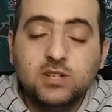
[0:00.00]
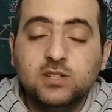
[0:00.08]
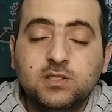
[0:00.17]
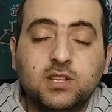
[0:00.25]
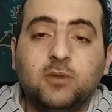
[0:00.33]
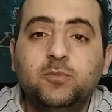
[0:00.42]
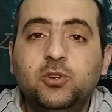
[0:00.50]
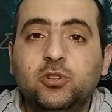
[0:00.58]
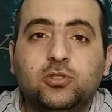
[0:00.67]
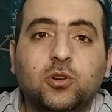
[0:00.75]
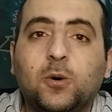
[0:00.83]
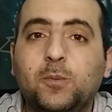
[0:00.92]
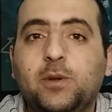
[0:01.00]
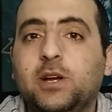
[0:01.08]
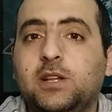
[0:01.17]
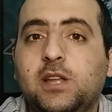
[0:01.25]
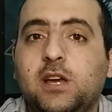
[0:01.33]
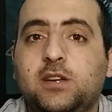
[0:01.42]
Some
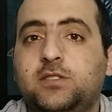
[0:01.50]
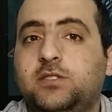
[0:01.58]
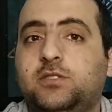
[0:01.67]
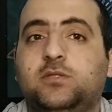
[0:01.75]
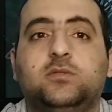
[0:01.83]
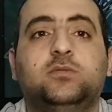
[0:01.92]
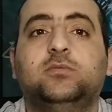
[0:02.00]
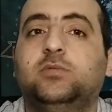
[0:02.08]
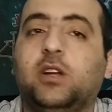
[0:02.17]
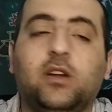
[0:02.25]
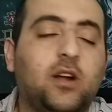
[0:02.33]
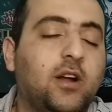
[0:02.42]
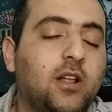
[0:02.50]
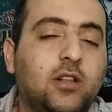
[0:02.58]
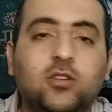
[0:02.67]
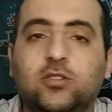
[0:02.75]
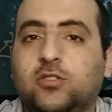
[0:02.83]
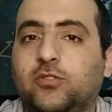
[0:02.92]
Utopia decks, there are a
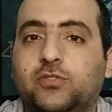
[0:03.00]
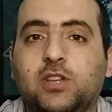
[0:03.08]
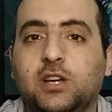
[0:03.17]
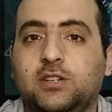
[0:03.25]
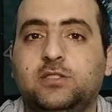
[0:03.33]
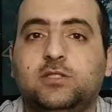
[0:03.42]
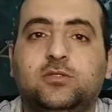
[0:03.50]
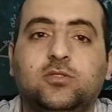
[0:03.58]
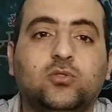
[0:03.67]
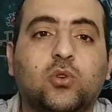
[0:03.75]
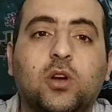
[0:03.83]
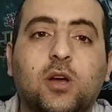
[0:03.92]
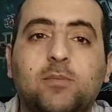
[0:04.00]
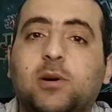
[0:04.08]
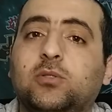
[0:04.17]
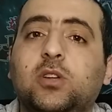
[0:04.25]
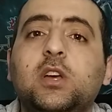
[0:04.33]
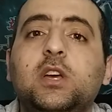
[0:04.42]
lot of decks to talk
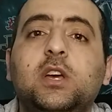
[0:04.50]
about,